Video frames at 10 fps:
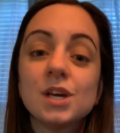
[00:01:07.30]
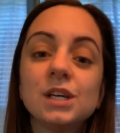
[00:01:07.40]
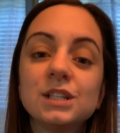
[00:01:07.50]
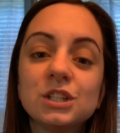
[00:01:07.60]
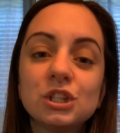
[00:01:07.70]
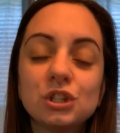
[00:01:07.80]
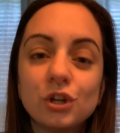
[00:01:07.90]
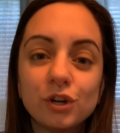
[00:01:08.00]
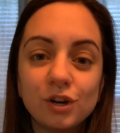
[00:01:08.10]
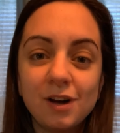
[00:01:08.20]
Does a
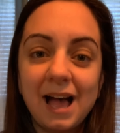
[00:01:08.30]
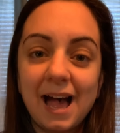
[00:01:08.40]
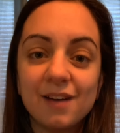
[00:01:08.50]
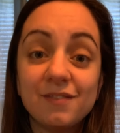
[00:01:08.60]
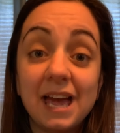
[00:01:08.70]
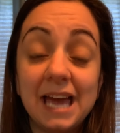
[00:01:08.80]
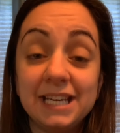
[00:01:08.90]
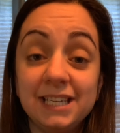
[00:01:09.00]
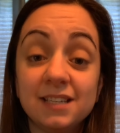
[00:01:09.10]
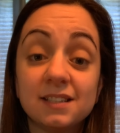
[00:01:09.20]
circle have
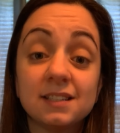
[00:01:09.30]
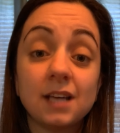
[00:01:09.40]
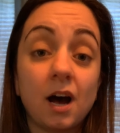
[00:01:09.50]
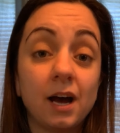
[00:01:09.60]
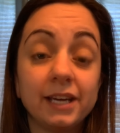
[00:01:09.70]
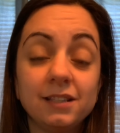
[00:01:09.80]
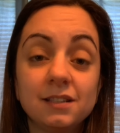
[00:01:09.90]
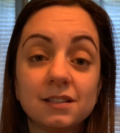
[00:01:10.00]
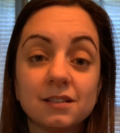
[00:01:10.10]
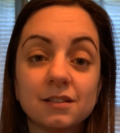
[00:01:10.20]
any
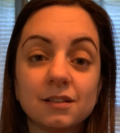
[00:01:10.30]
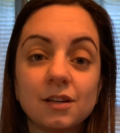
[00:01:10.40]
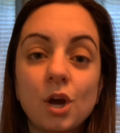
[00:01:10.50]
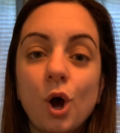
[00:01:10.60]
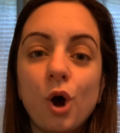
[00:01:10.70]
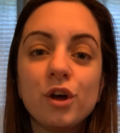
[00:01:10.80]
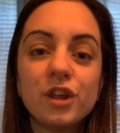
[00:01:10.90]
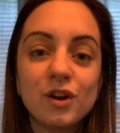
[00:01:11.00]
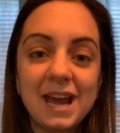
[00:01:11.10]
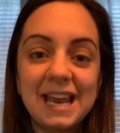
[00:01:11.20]
sides? Are
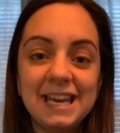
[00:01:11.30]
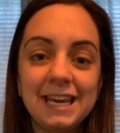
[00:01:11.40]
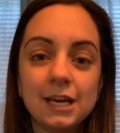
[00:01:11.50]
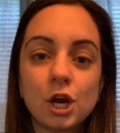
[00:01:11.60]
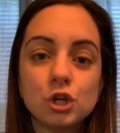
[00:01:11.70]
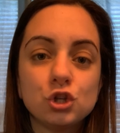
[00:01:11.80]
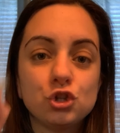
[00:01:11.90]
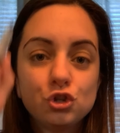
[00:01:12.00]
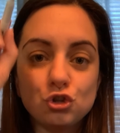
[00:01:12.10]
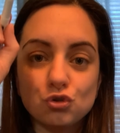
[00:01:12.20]
there any
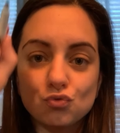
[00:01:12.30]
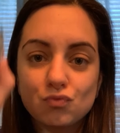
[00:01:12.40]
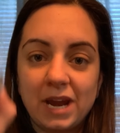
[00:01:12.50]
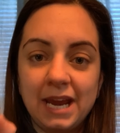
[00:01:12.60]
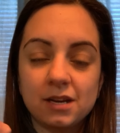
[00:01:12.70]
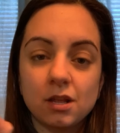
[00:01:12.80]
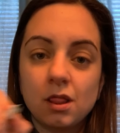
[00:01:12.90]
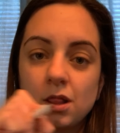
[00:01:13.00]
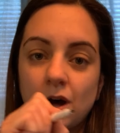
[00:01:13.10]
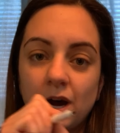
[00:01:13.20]
straight
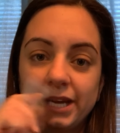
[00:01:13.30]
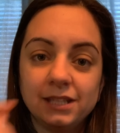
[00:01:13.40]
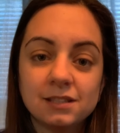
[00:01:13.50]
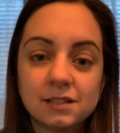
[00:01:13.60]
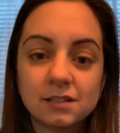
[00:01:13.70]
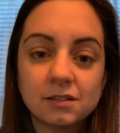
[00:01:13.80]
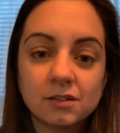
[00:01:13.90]
lines